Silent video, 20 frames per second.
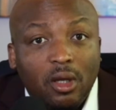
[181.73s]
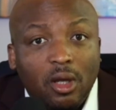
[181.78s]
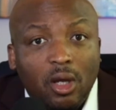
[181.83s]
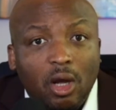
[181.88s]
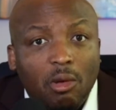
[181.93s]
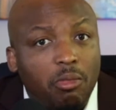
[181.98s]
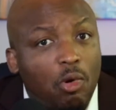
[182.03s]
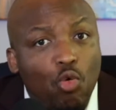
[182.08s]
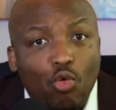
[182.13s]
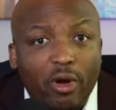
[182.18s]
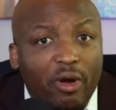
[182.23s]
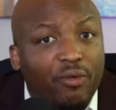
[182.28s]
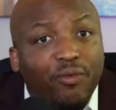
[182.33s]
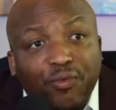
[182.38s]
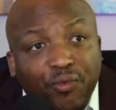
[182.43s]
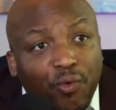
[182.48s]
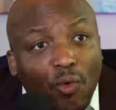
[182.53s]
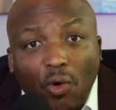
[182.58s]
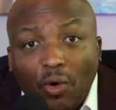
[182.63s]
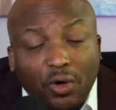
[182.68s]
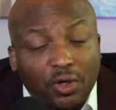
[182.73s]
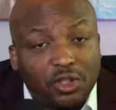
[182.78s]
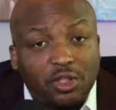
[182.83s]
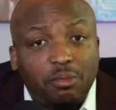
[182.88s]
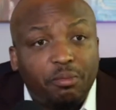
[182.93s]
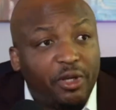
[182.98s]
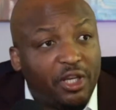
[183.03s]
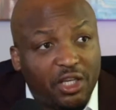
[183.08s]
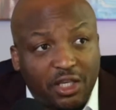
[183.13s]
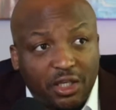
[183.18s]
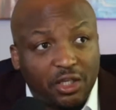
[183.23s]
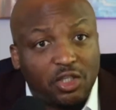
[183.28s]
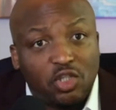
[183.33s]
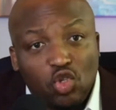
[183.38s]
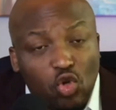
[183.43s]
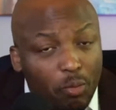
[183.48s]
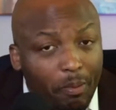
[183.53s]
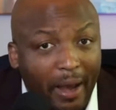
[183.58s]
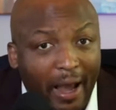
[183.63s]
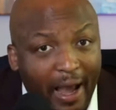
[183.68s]
but we're forced because you
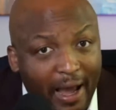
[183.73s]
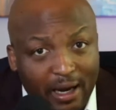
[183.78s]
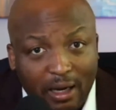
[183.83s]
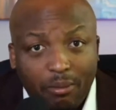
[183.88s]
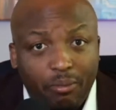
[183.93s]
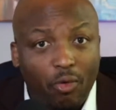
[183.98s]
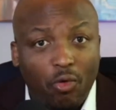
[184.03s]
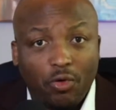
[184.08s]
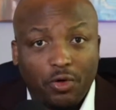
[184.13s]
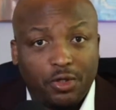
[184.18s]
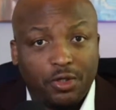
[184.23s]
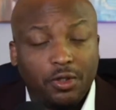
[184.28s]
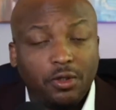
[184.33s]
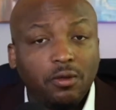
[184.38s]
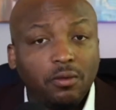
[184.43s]
ban abortion.